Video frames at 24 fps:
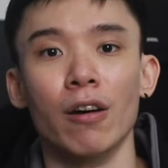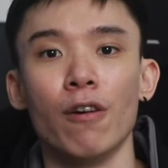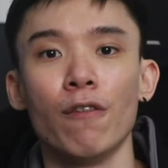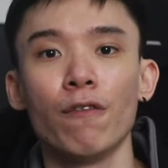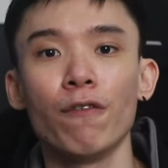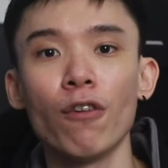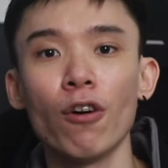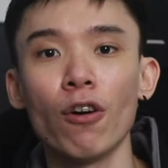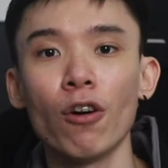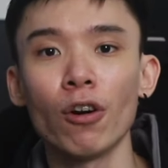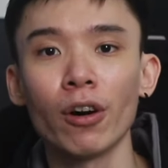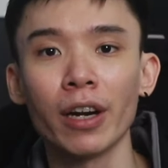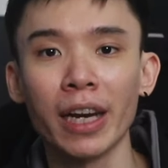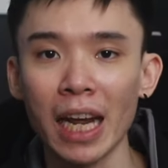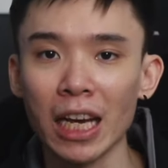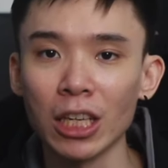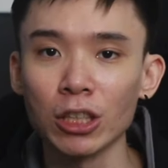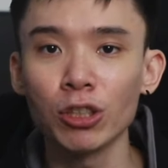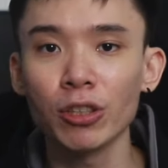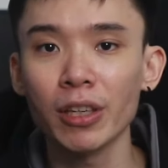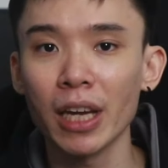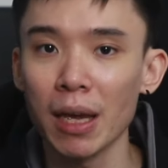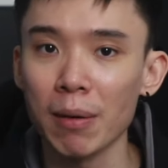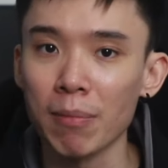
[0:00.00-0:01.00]
For
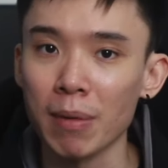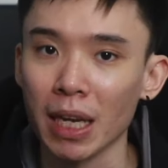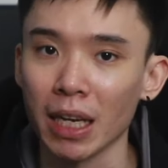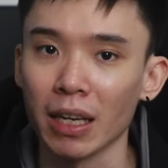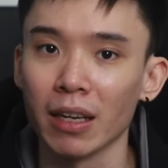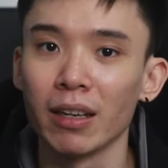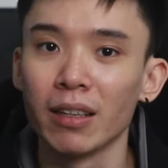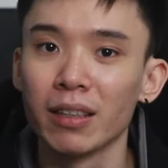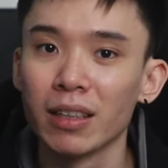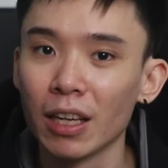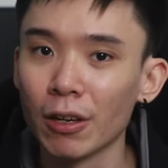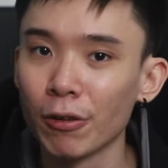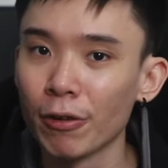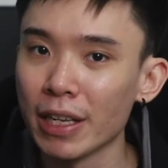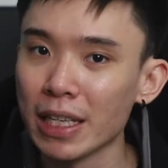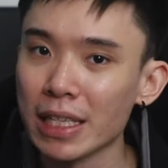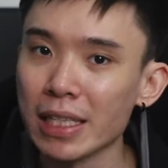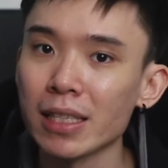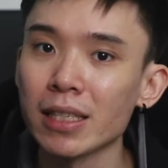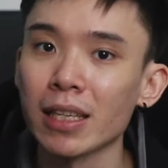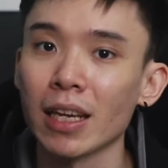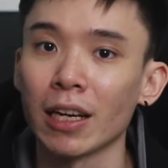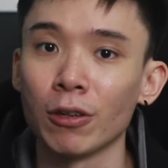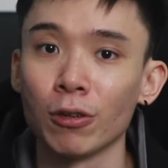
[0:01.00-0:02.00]
casual gaming, the Razer
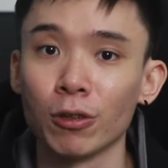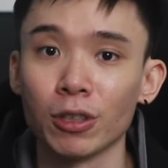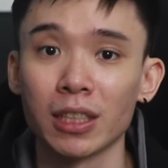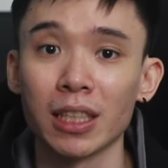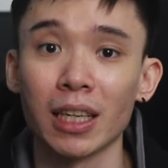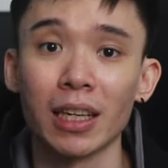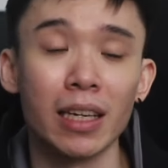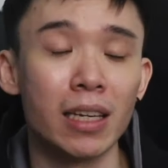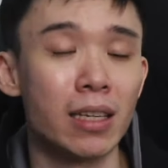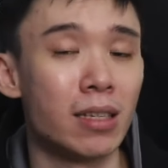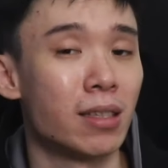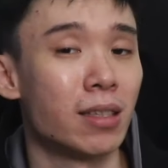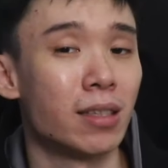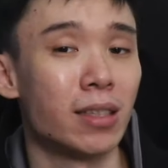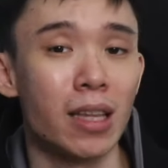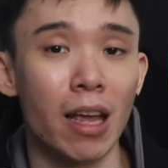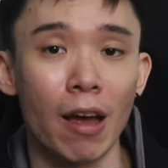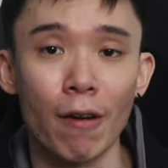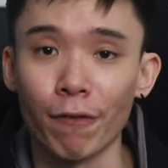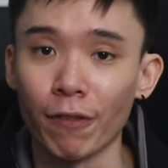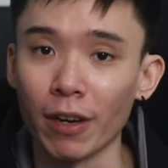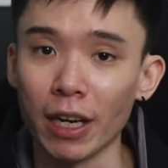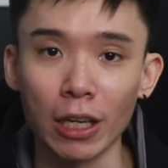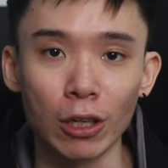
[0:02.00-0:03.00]
Cynosa is
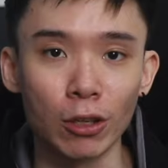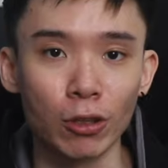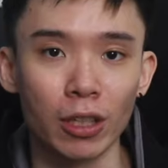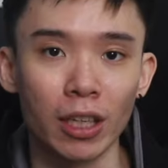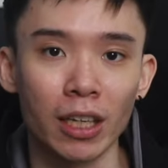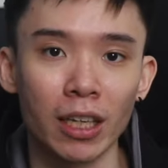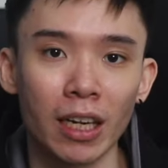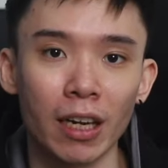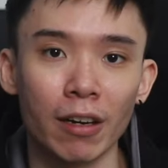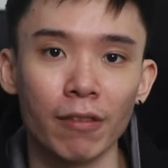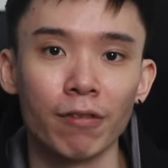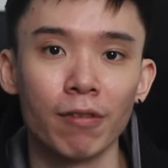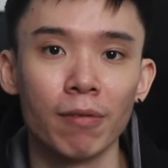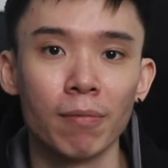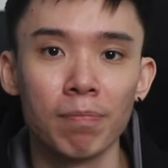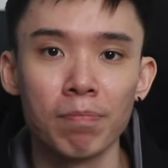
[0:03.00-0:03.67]
definitely good enough,